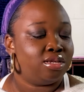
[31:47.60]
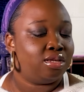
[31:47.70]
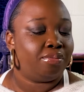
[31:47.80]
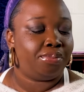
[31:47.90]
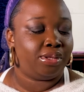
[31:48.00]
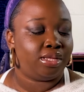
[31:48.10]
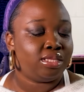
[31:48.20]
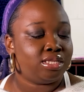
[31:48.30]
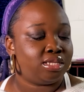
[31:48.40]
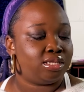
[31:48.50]

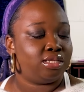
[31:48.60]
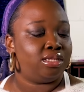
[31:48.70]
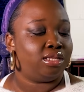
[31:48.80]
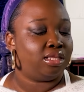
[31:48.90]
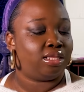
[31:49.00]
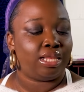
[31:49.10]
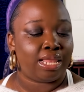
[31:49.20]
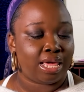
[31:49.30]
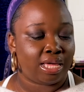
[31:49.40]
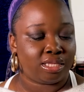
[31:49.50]
But the
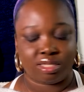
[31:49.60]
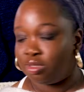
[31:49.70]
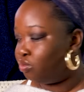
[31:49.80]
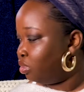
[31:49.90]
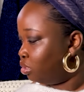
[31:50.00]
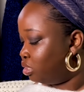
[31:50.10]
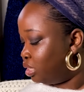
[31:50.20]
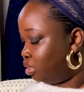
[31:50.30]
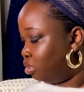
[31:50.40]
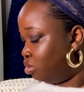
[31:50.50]
last whip is
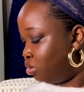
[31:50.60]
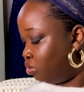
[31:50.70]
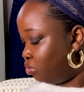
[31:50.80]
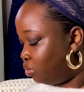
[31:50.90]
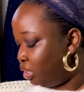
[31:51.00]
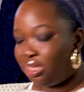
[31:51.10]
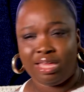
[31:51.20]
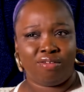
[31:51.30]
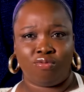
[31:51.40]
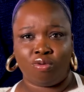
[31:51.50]
that no, I think I
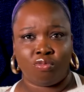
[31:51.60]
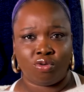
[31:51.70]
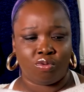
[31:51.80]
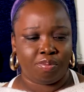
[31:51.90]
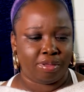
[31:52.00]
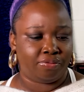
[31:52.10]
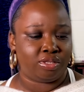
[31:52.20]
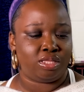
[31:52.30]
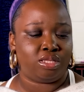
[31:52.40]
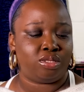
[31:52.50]
have one more whip after
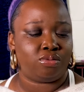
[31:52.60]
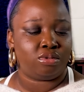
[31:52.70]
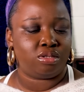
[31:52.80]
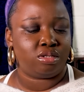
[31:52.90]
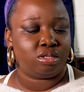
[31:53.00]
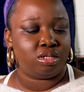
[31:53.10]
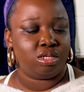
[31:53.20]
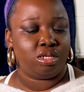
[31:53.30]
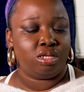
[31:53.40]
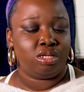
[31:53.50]
this one.
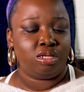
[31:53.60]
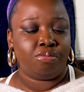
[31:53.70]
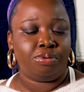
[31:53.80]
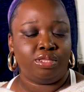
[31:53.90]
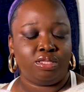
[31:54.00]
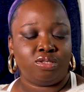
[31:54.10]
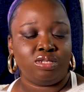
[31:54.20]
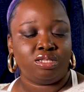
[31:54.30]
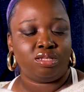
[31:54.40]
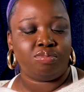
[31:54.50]
But this one
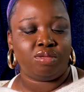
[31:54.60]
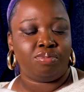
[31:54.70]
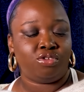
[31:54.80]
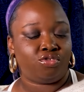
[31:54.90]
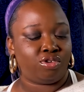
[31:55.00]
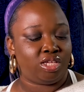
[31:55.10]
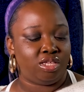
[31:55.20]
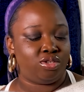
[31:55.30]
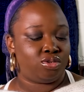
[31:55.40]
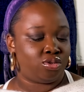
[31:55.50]
is going to be a bit
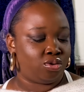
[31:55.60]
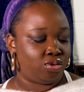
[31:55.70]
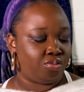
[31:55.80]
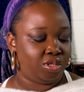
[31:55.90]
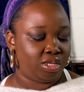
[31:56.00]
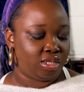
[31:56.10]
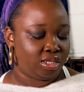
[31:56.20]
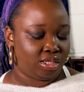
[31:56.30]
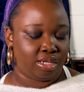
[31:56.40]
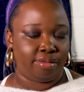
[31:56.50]
tricky. So,
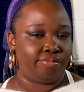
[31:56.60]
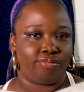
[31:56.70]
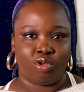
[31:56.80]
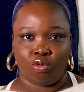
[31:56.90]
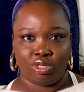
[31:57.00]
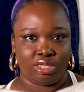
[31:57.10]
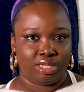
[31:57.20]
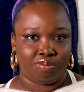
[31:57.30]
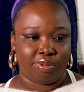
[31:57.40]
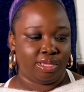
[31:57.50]
because I'm holding
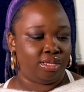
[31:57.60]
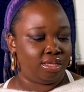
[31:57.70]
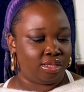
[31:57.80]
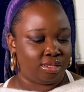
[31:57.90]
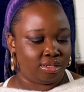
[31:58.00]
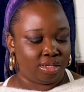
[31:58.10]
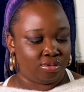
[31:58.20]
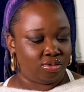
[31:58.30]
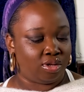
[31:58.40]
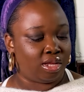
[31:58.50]
this mic and I
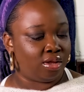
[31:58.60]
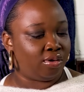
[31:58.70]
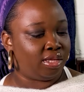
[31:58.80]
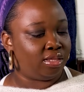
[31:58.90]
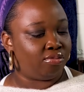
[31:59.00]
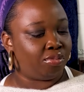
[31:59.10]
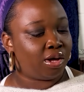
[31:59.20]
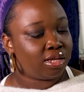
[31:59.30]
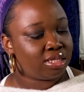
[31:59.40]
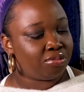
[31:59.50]
don't know how I can
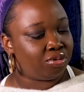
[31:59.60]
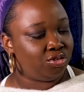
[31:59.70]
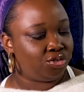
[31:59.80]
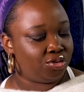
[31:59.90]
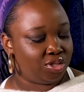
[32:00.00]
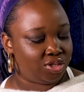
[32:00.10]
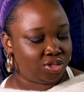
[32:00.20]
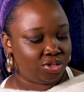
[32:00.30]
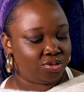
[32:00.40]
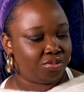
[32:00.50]
possibly show this
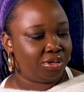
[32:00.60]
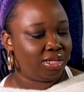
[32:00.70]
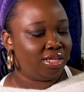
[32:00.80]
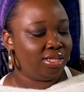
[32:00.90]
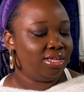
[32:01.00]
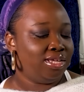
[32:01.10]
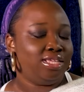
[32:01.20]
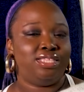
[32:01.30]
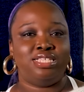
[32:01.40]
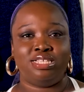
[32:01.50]
to you, but
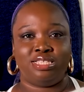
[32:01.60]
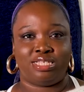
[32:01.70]
this is the